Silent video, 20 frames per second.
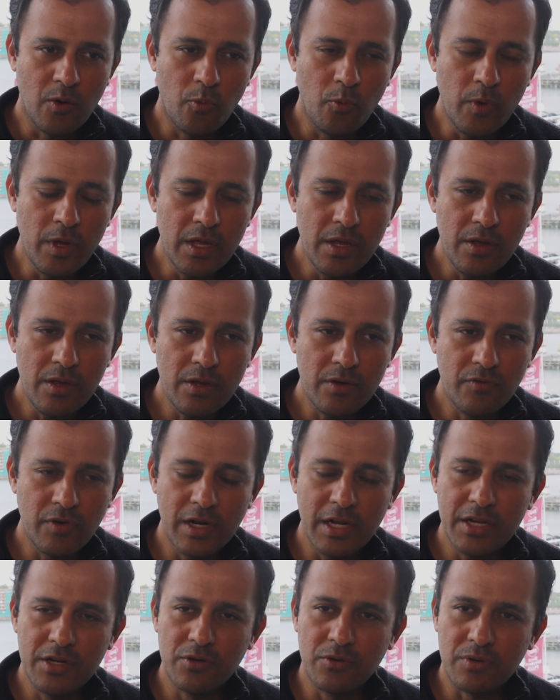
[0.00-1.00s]
We
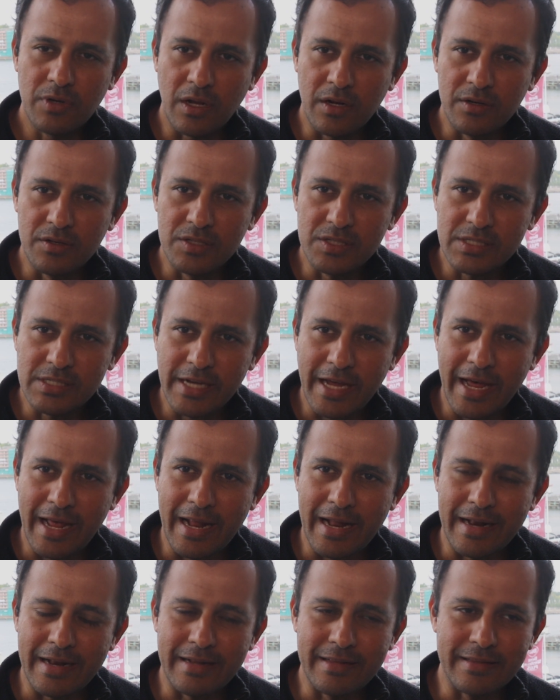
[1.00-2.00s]
really don't
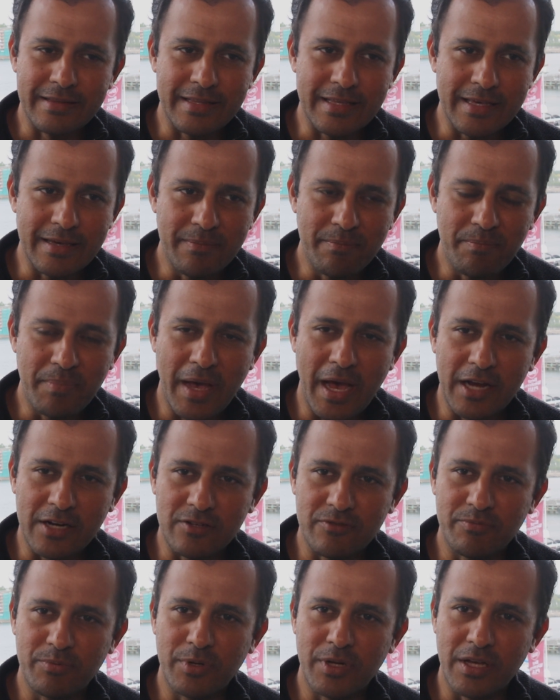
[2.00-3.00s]
understand the
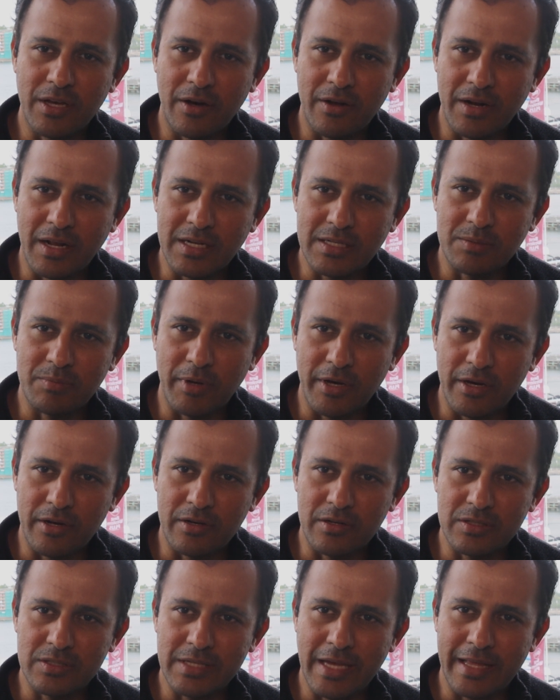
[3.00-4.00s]
impact of putting on
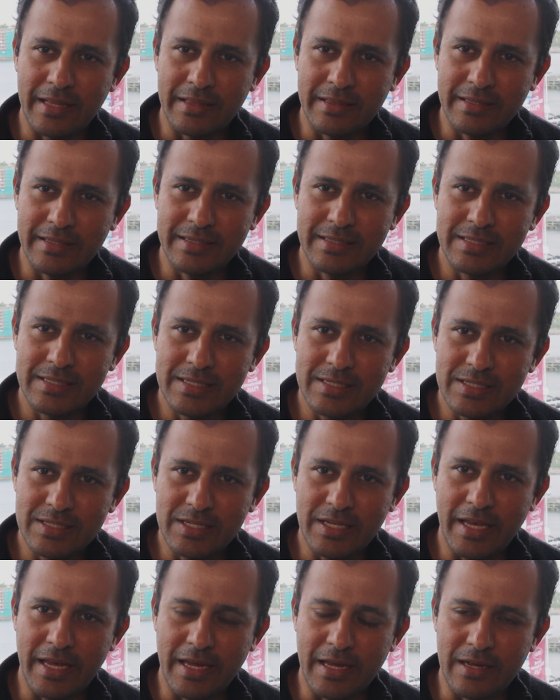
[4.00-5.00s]
antibiotics at this
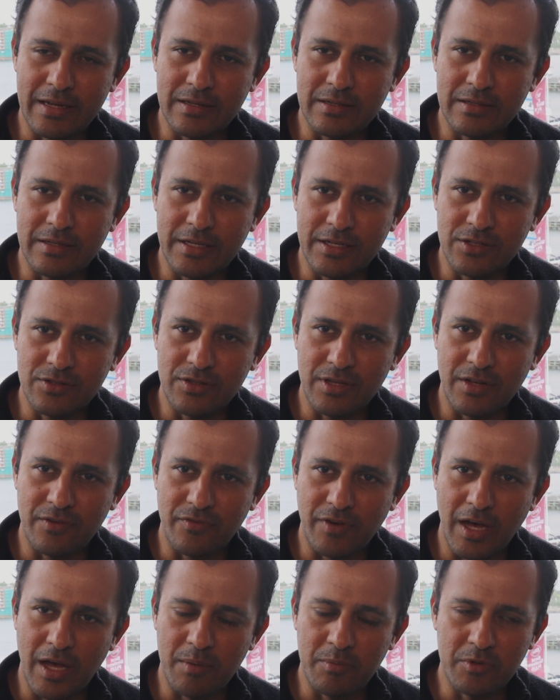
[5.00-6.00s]
scale into the
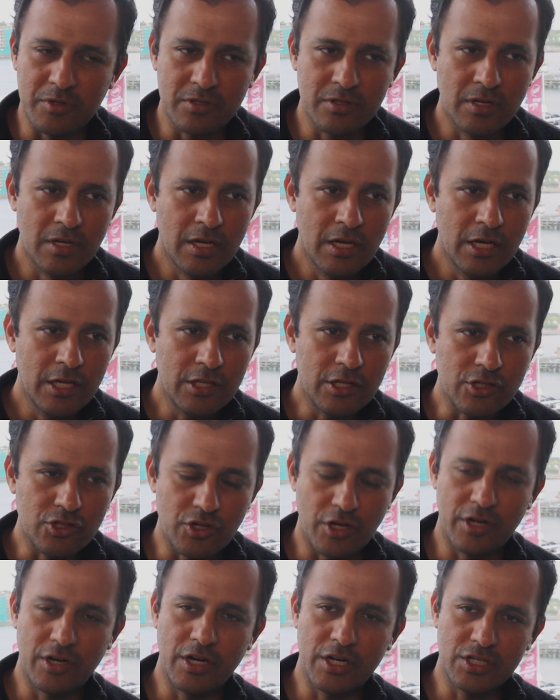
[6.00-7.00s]
environment, the
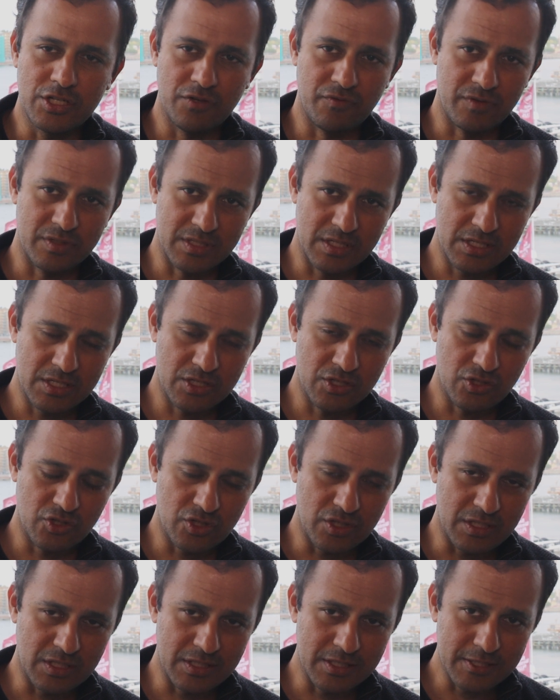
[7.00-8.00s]
generation of resistance
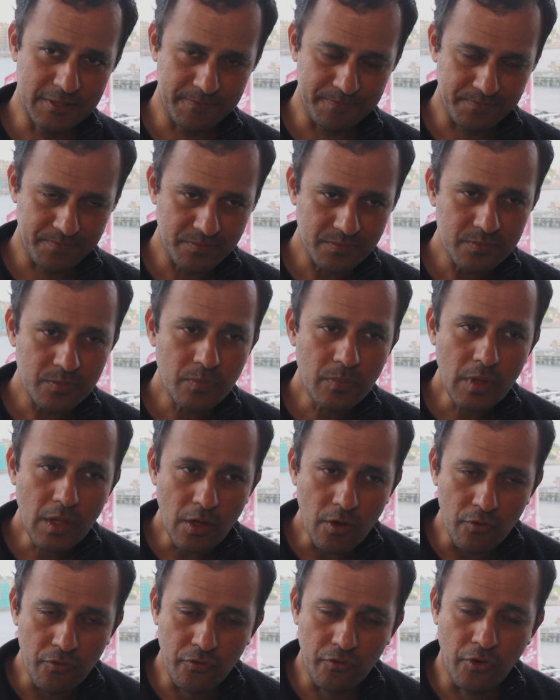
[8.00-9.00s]
genes
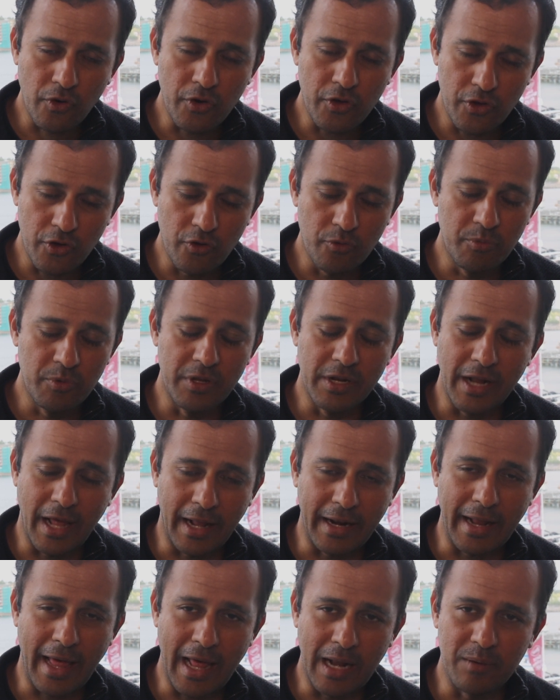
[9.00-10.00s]
for human
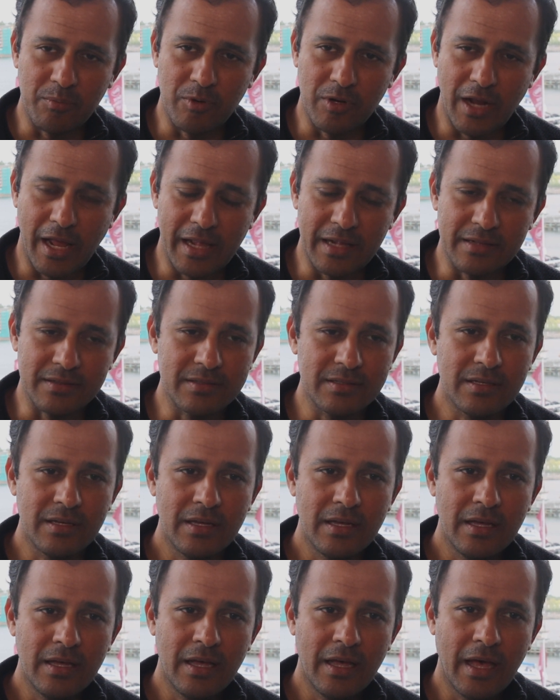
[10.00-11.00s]
and animal health.
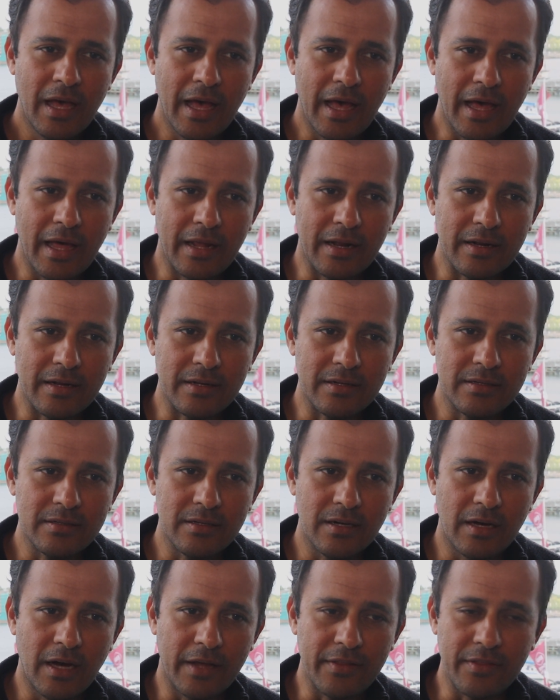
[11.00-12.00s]
And
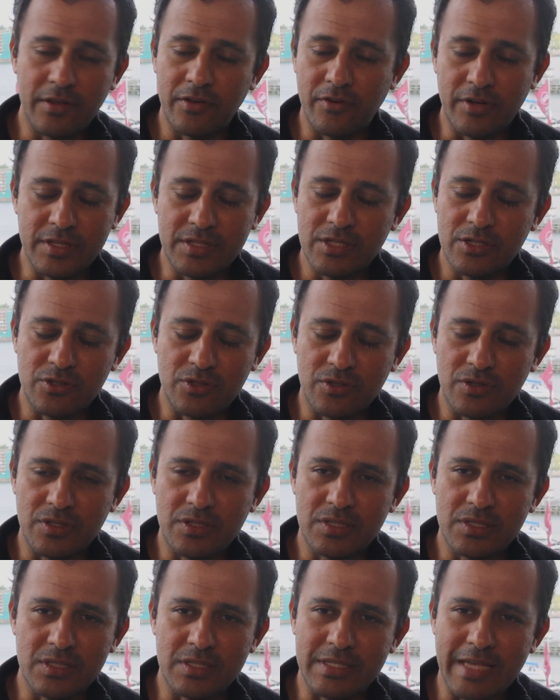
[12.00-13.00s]
I think research on
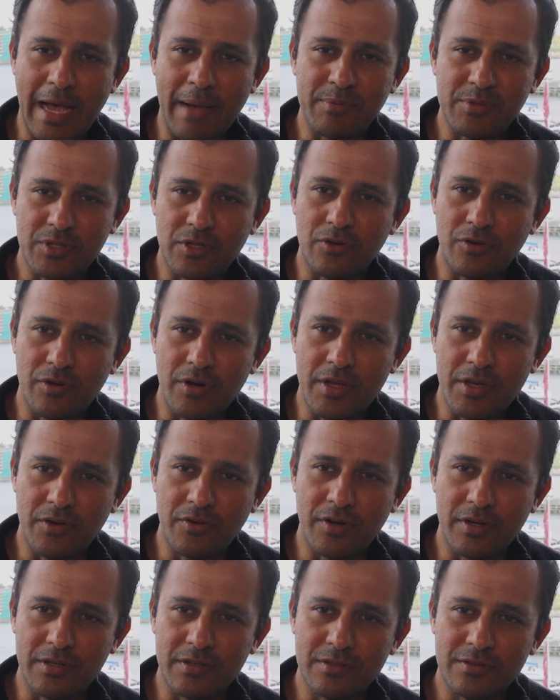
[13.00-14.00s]
this is absolutely
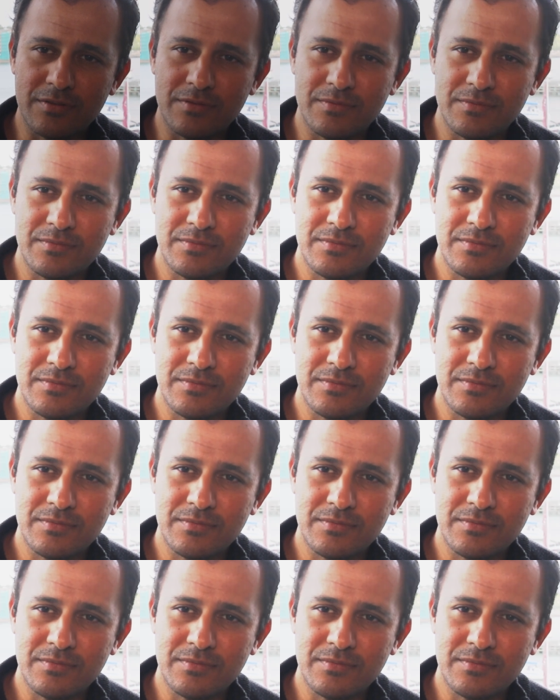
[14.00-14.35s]
critical.